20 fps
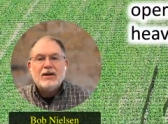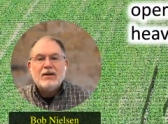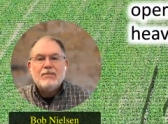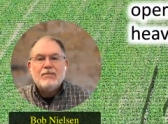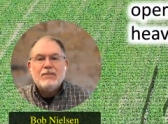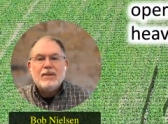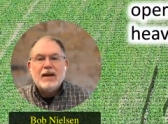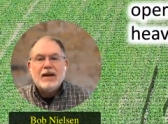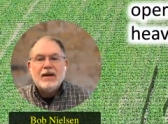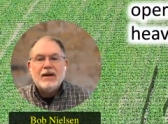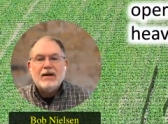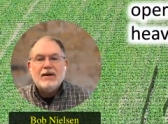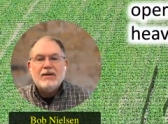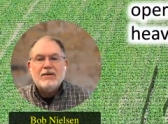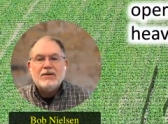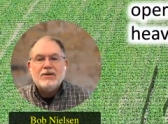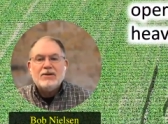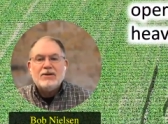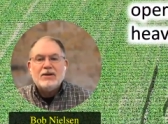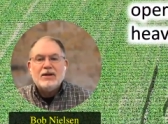
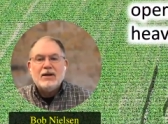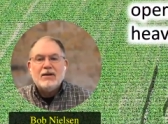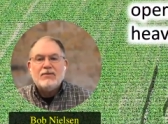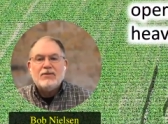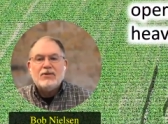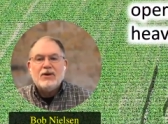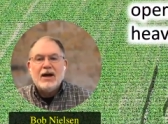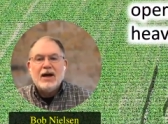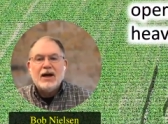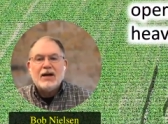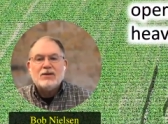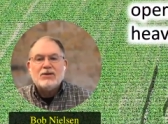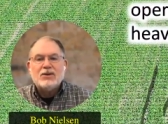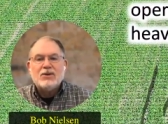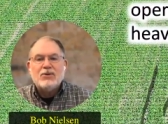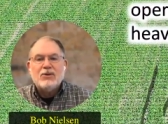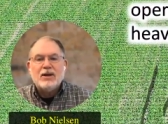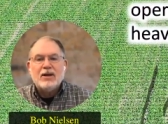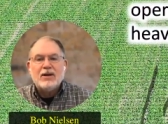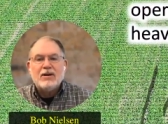pairs of tracks
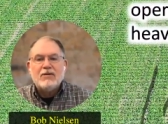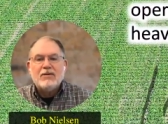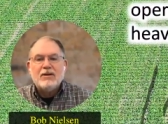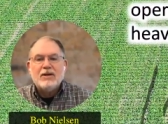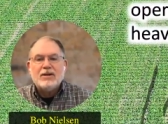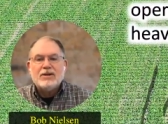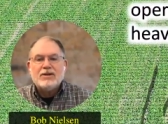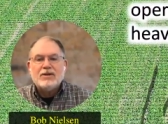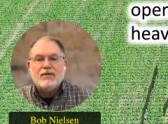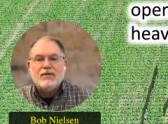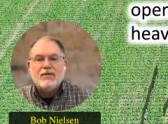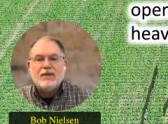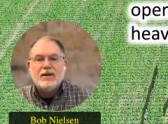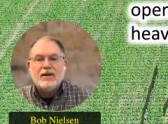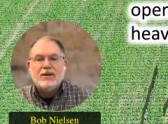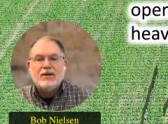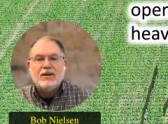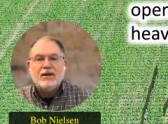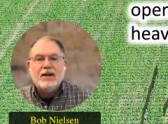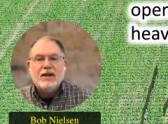going across the
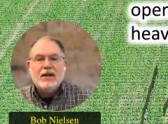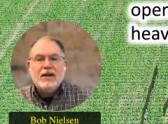field,